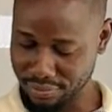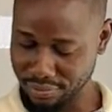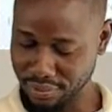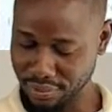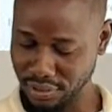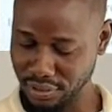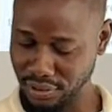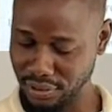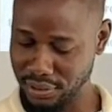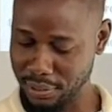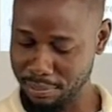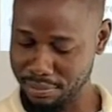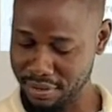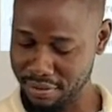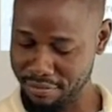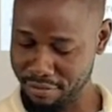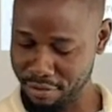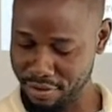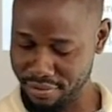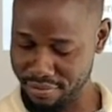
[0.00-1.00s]
chapter
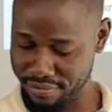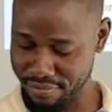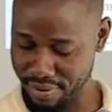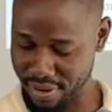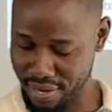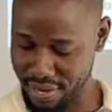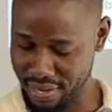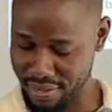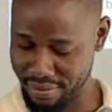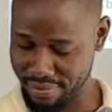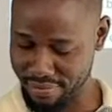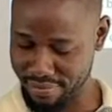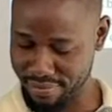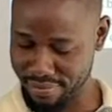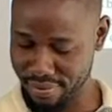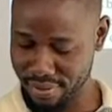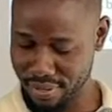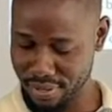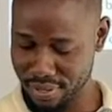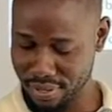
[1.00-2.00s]
45,
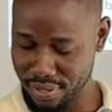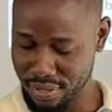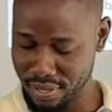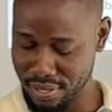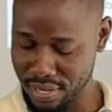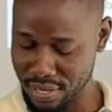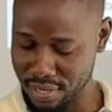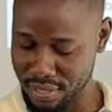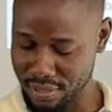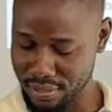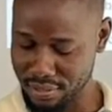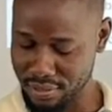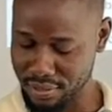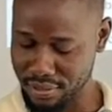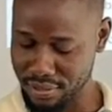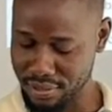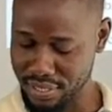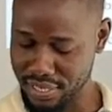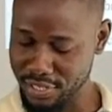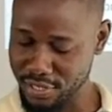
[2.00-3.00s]

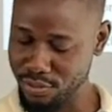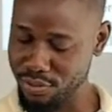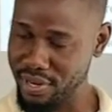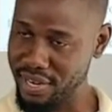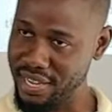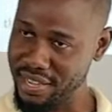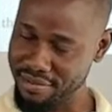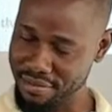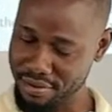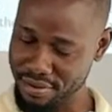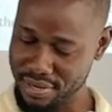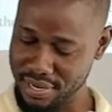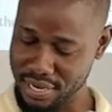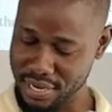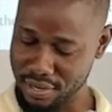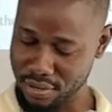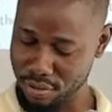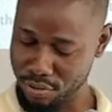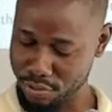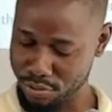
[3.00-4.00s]
3 to 11, and
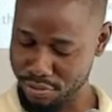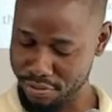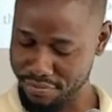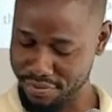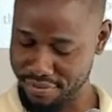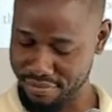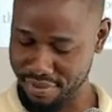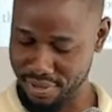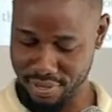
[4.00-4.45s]
also 15.